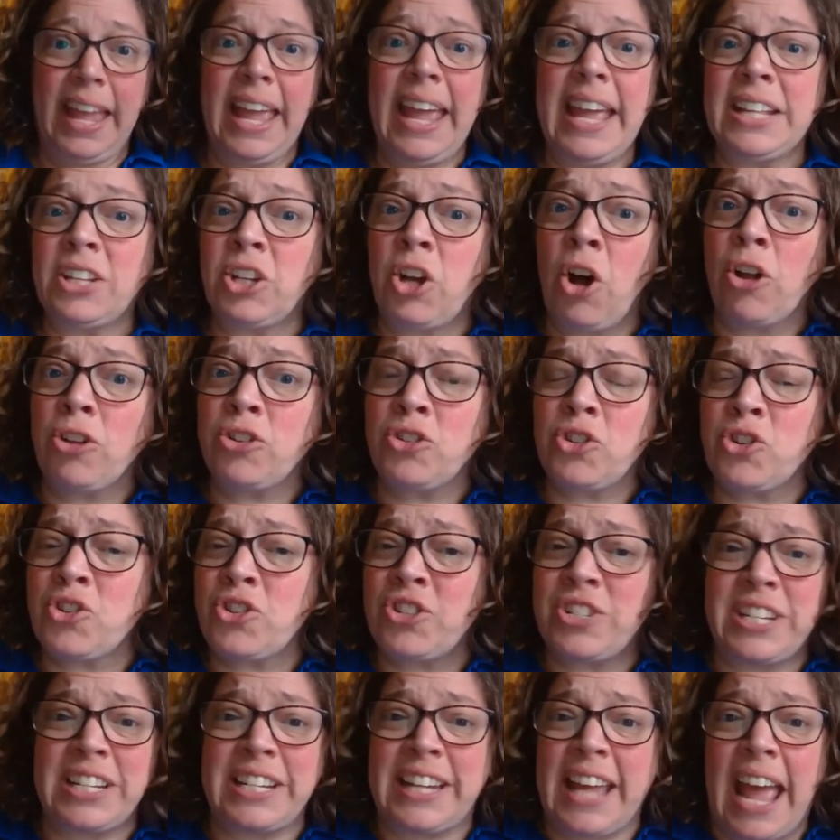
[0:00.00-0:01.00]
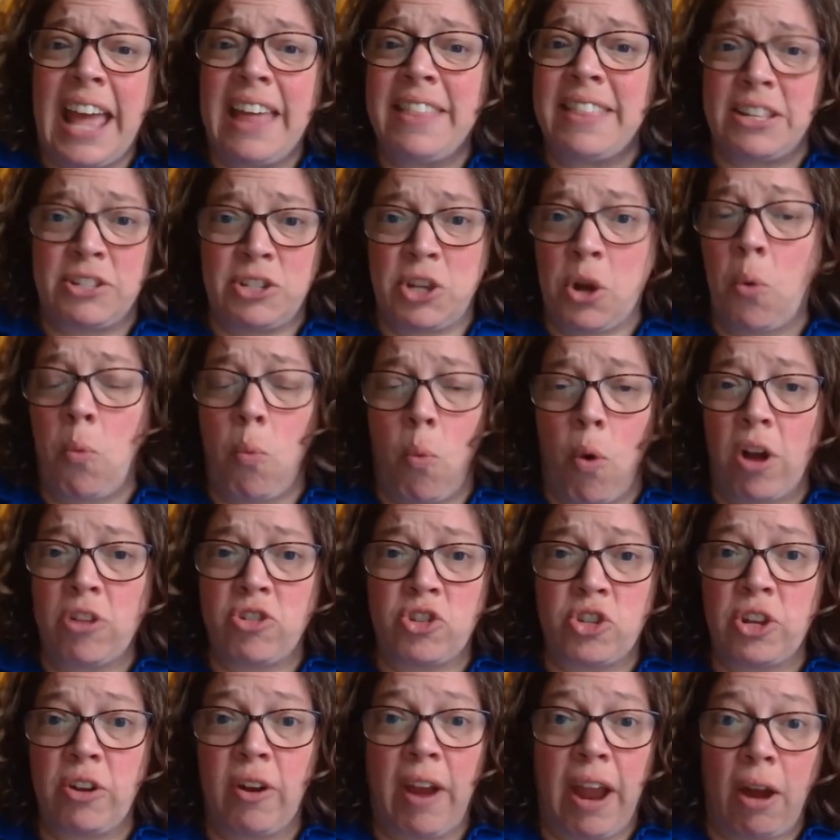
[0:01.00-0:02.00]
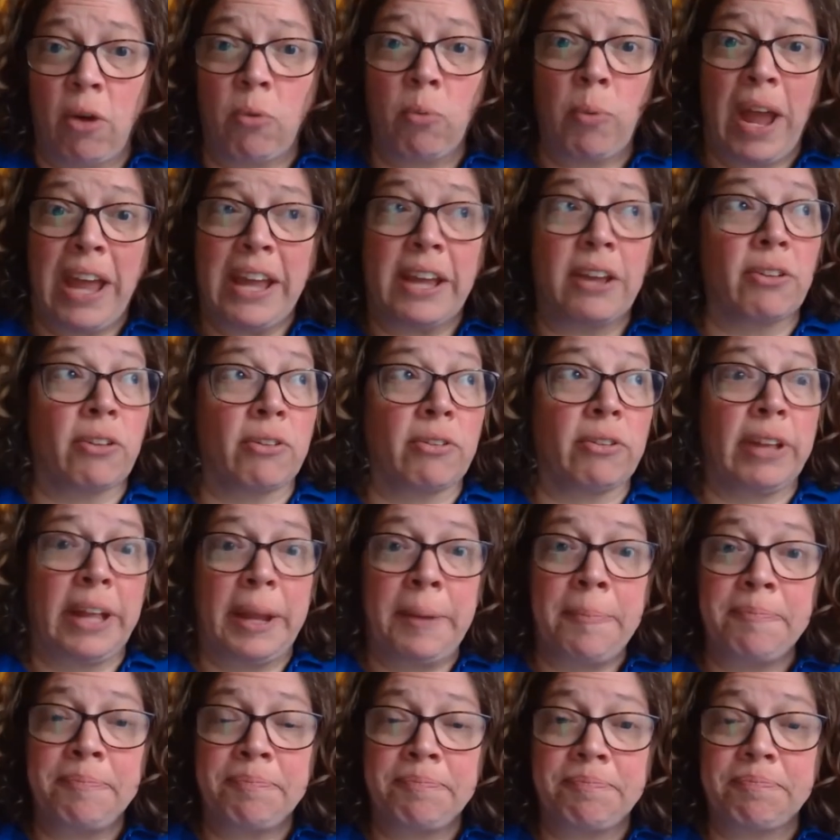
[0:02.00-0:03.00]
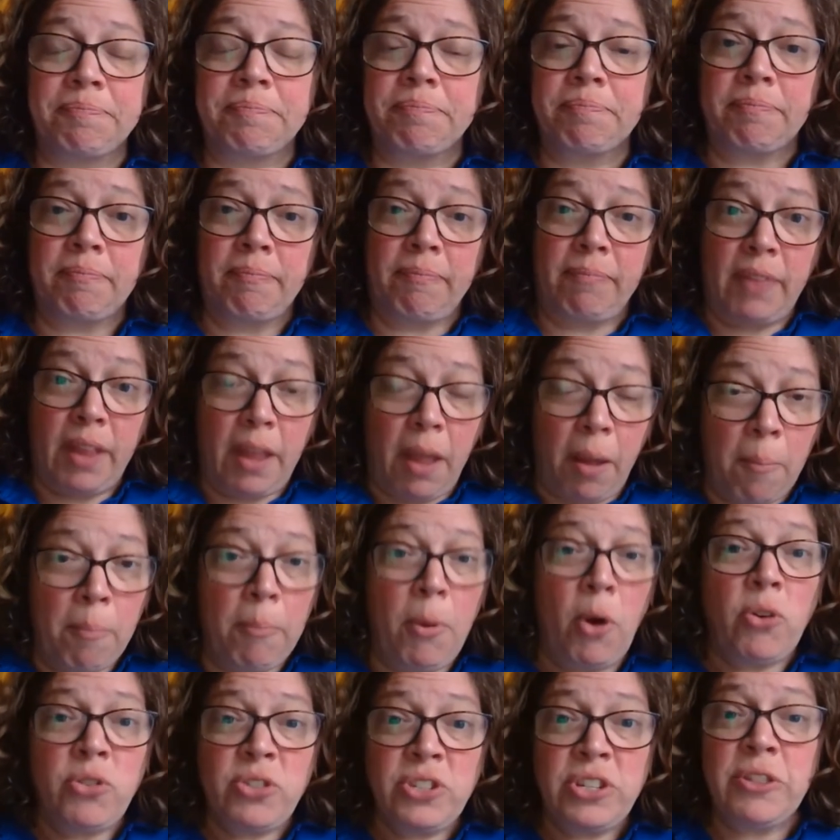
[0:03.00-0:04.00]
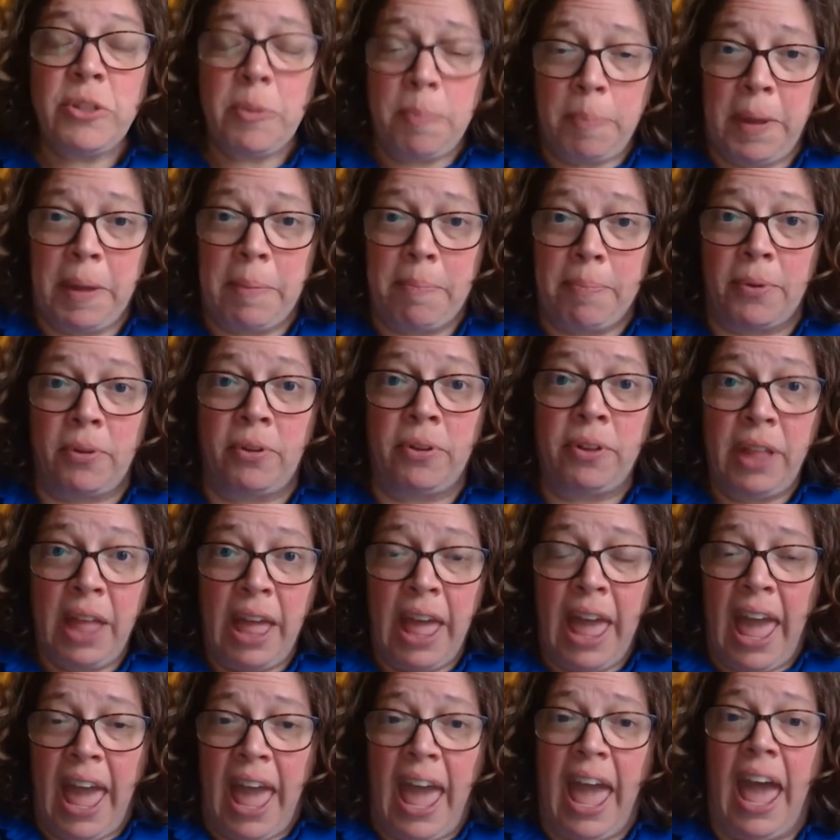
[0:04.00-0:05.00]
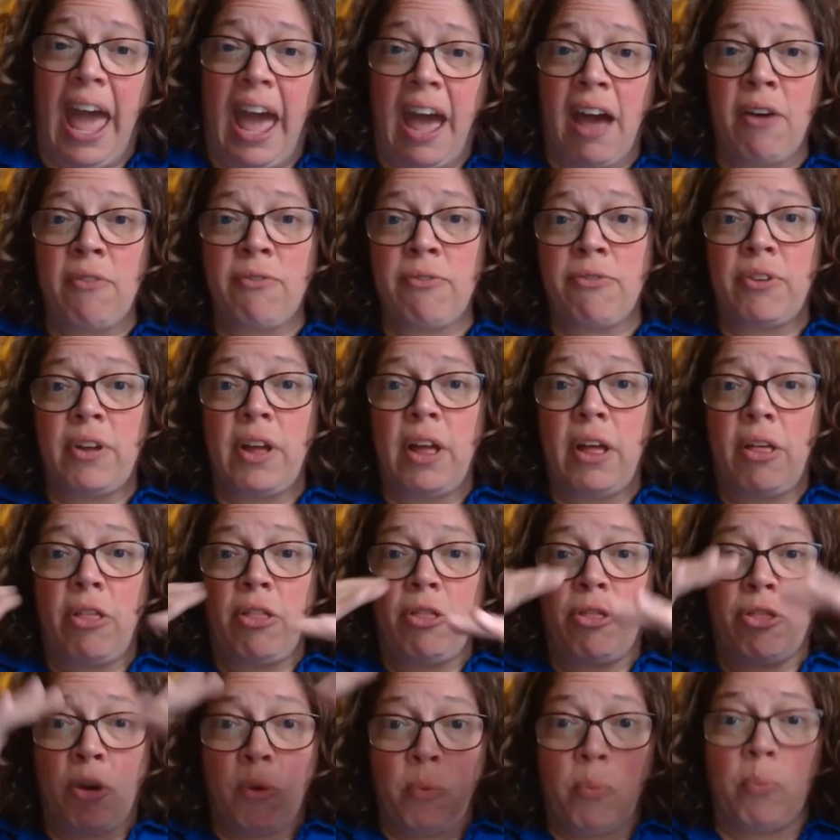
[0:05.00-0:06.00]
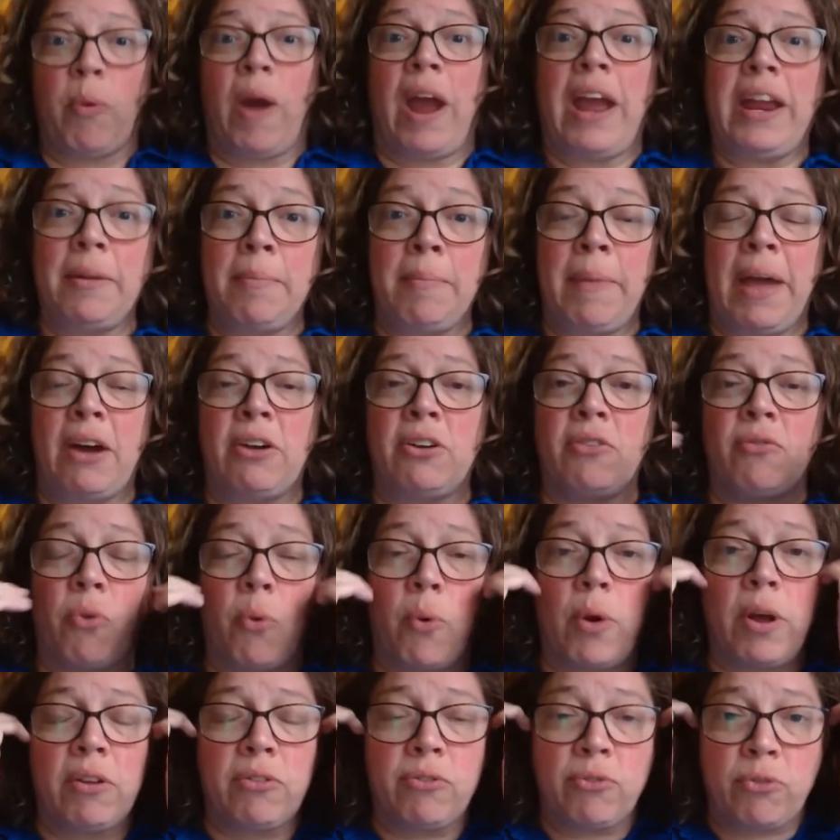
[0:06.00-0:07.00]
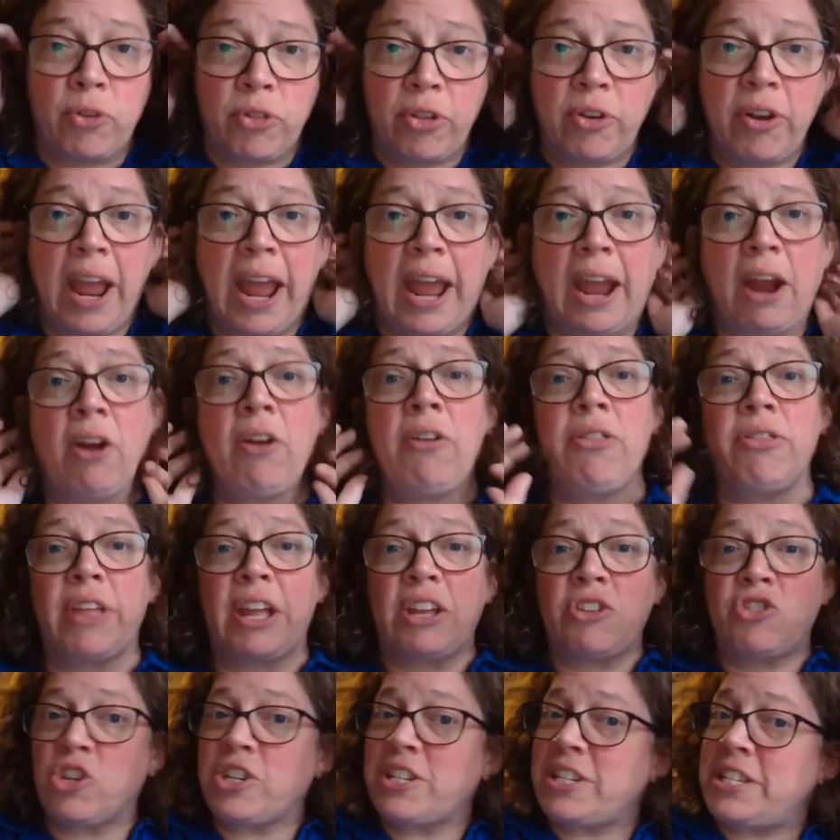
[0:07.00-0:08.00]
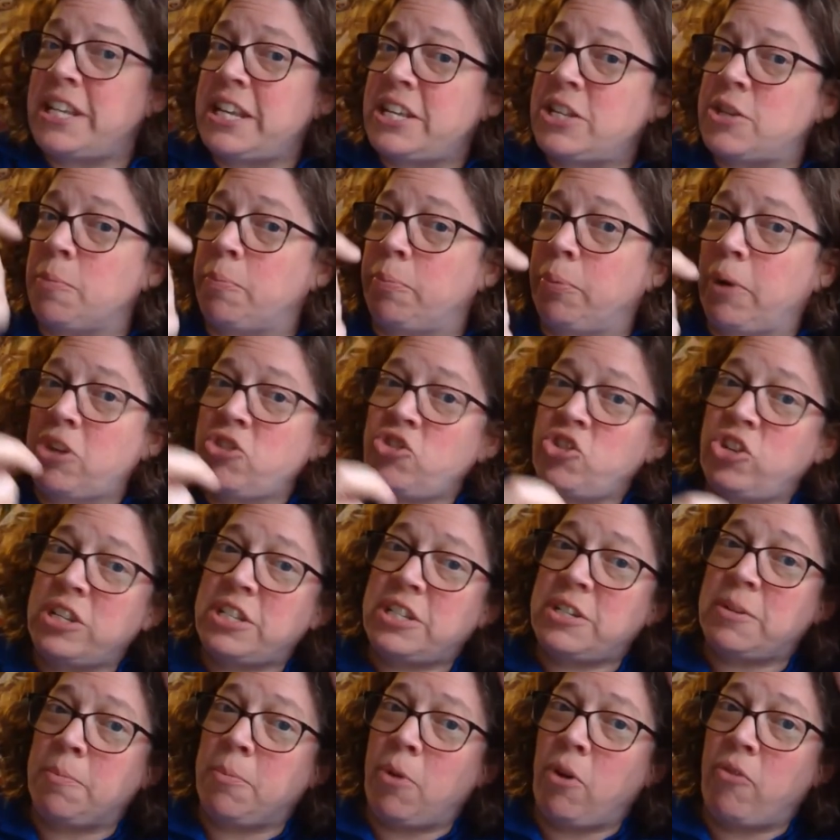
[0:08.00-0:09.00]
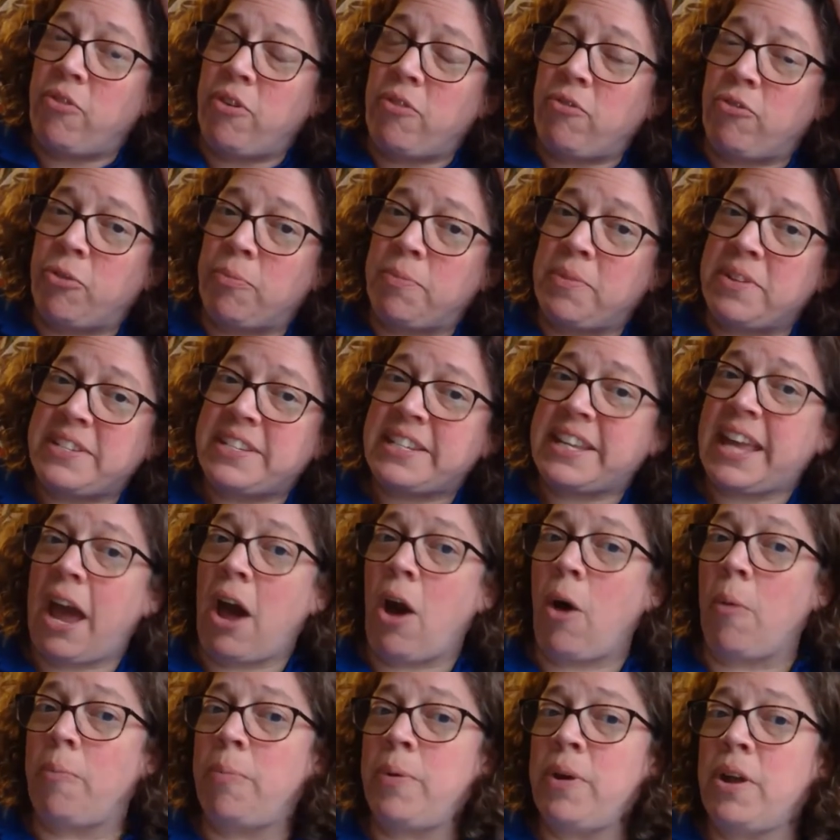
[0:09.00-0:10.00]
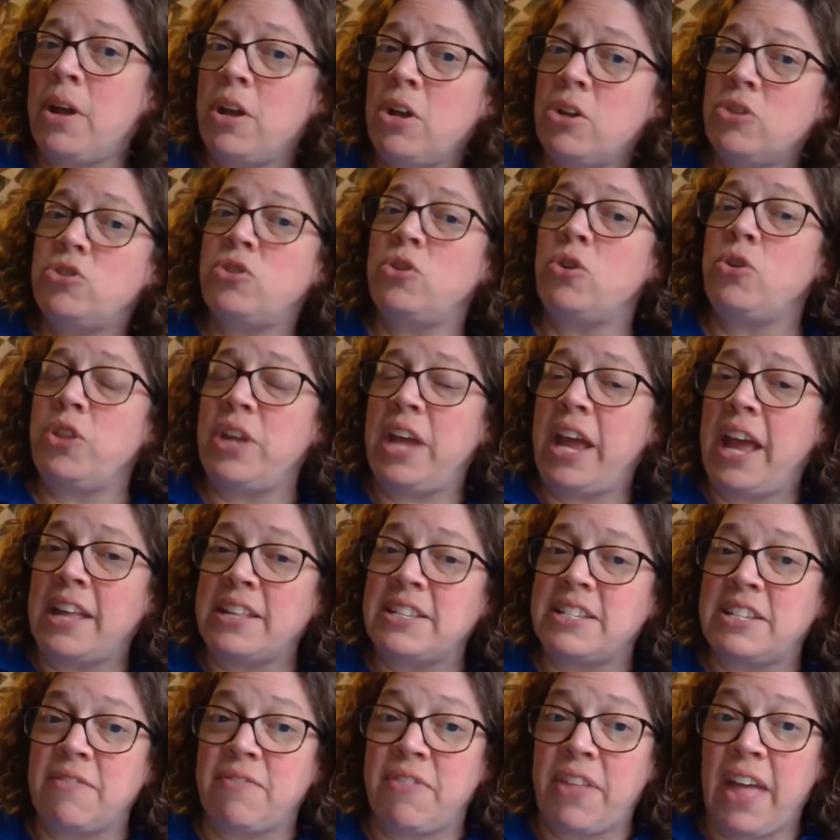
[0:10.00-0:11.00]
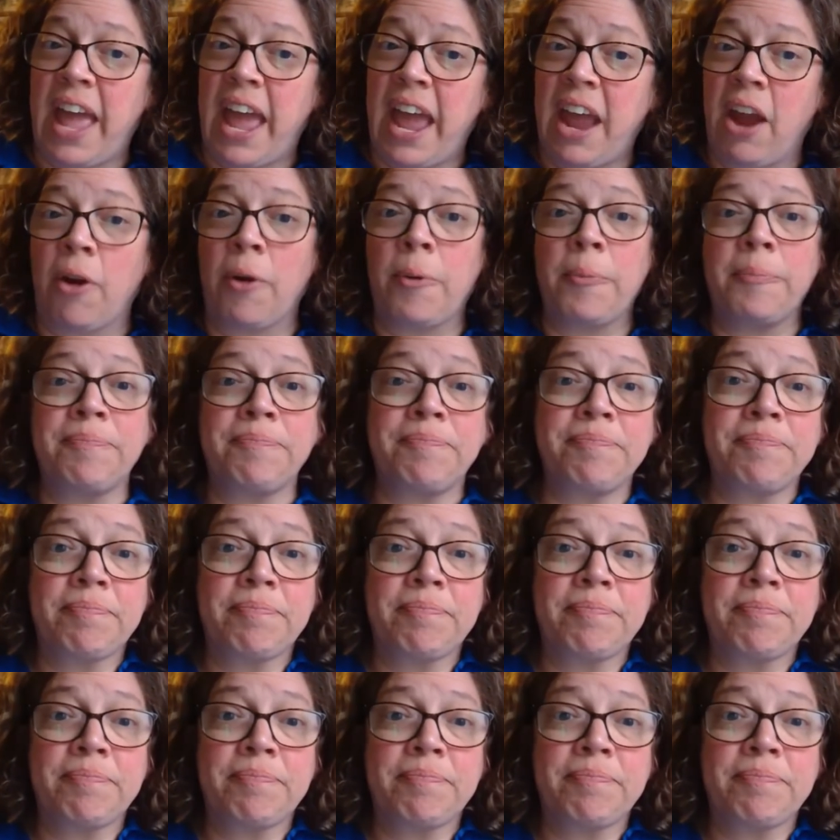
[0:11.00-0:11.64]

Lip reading: In cultures today that don't wash their hair regularly, most of the people have the right amount of oils for their hair. They just need to brush it to move it from the scalp to the ends of the hair.